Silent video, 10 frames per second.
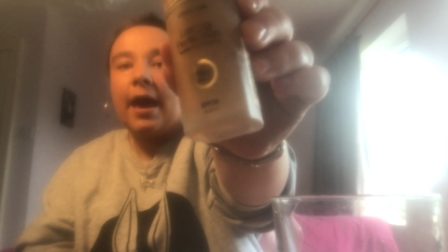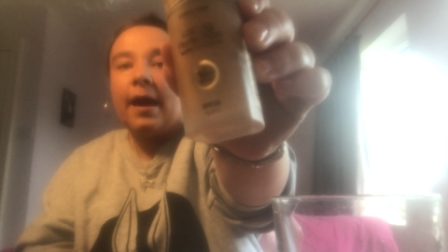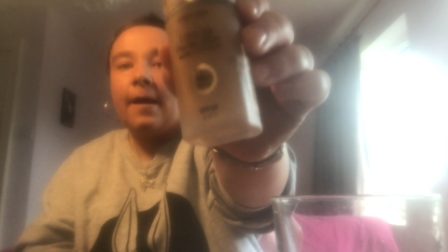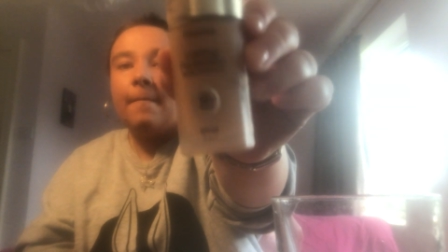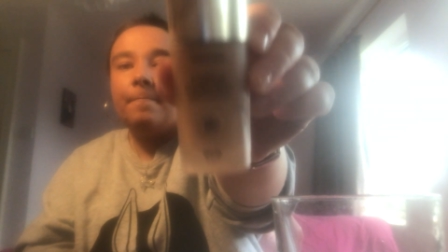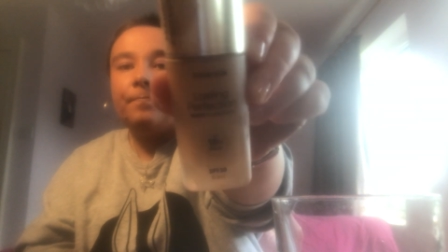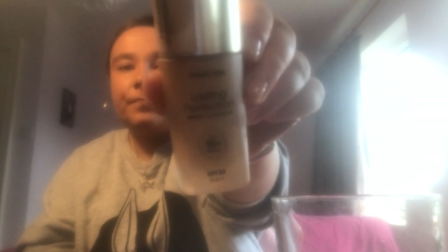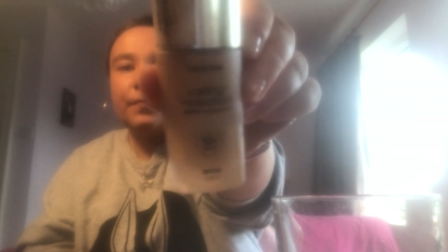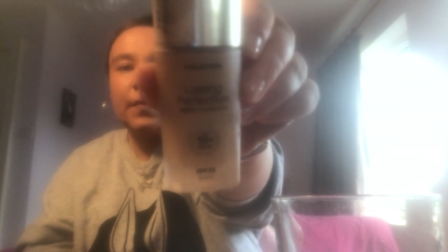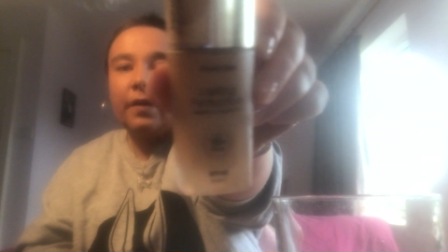Um,
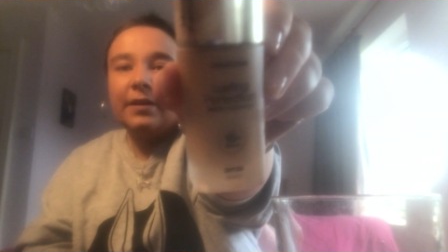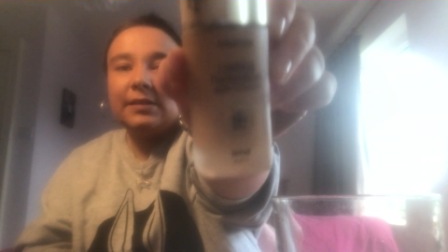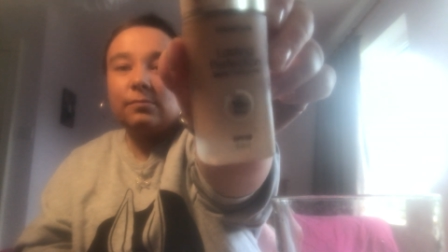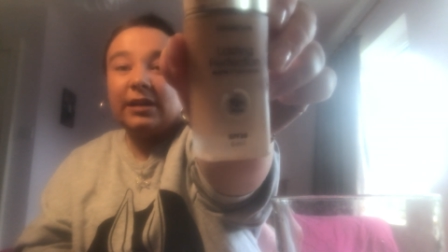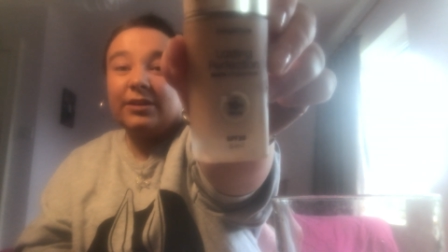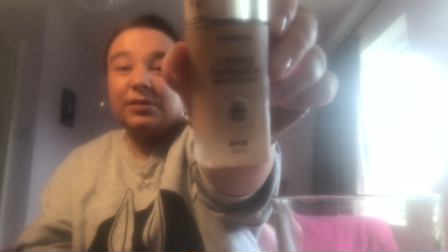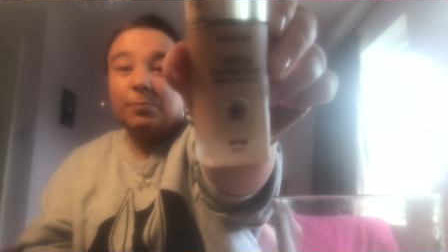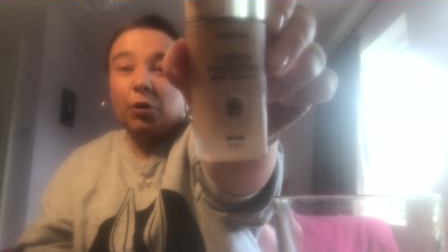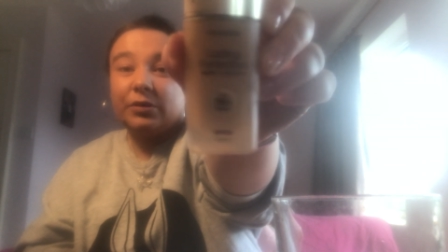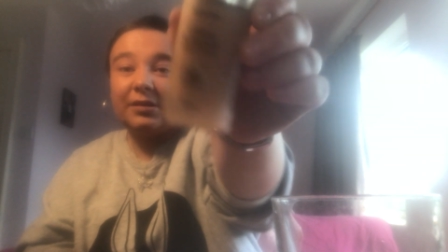and this one I just
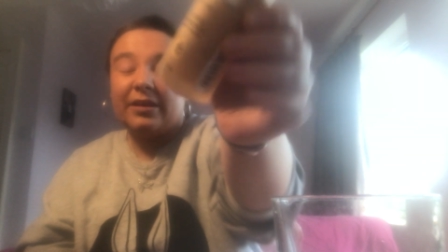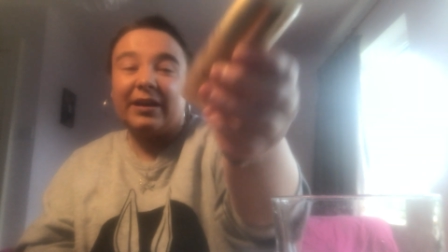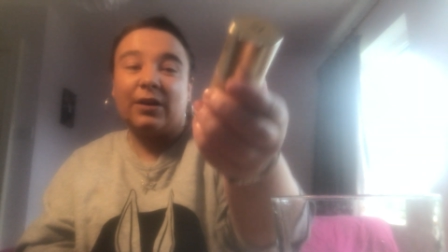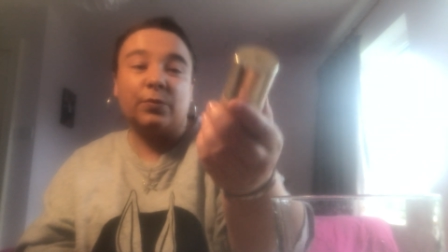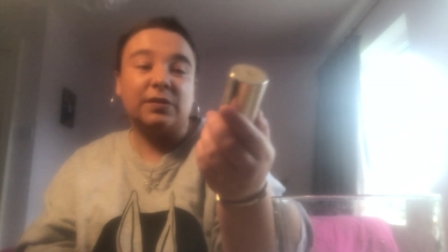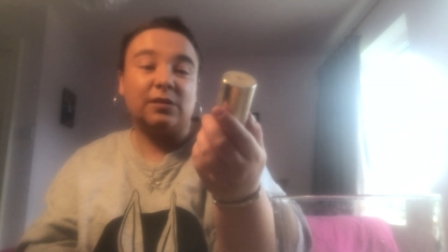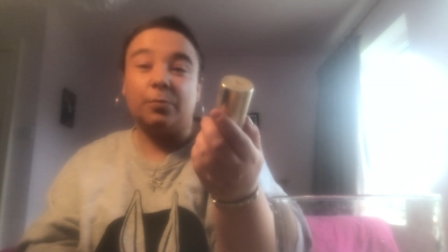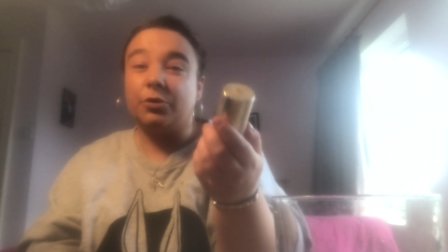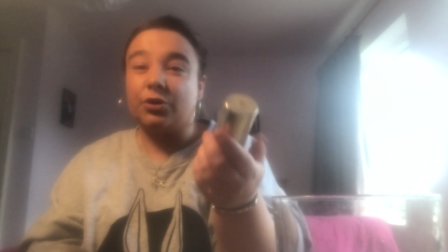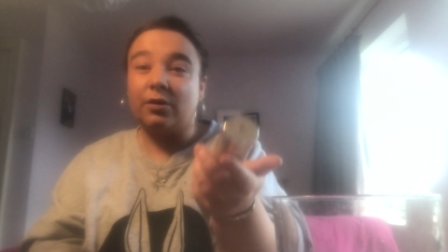bought, I think it was
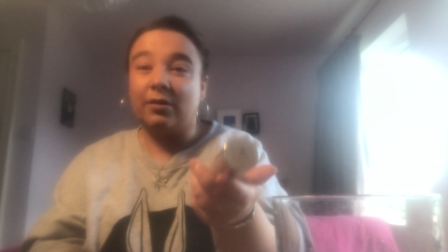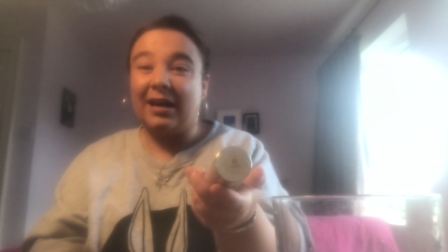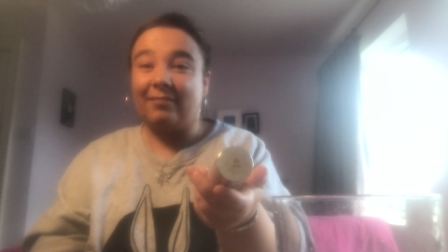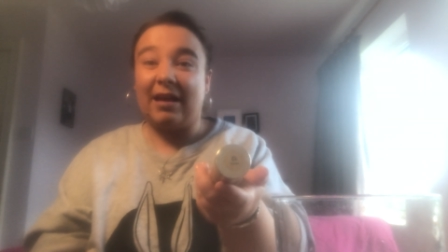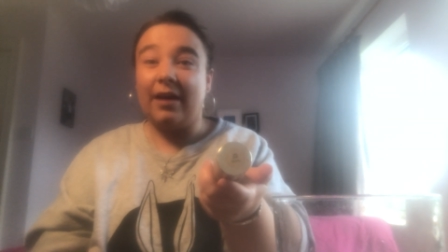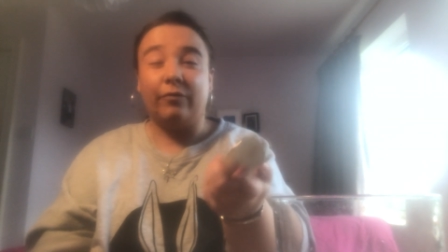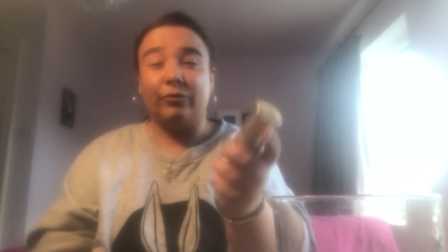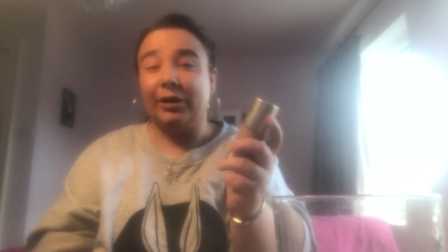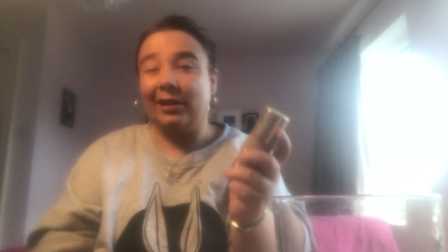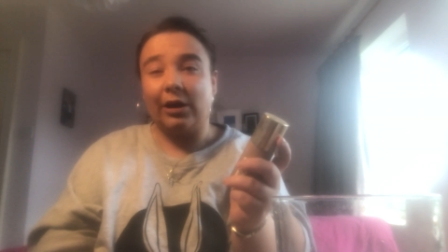Superdrug, like they have
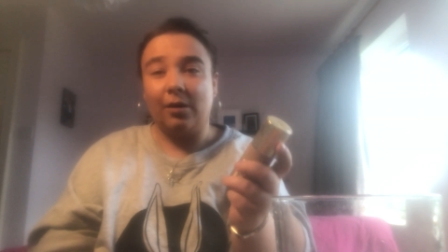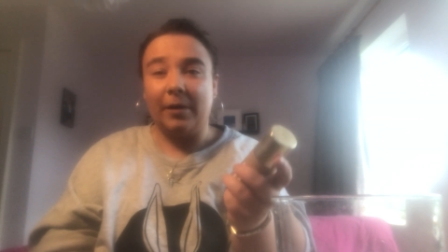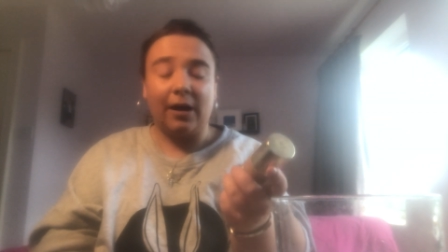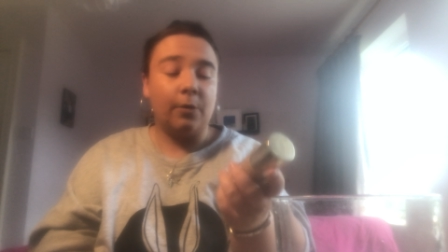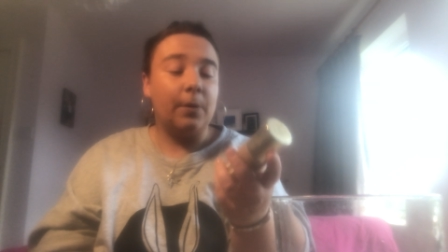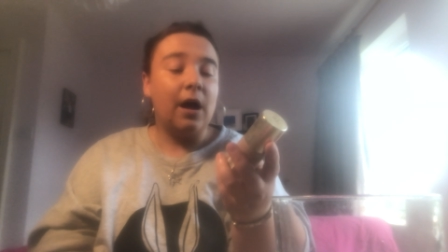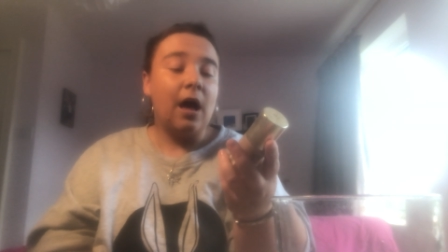really good makeup.